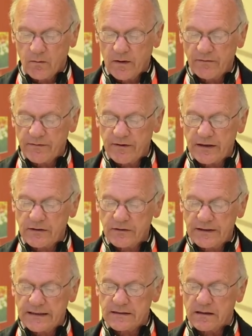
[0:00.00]
One very
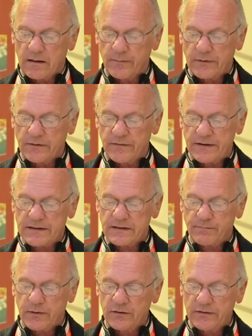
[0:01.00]
good example of
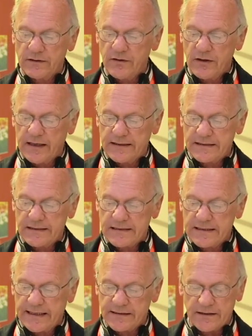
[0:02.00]
this, both in the United
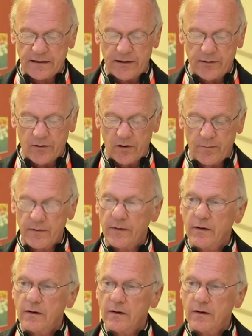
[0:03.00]
States and in Europe,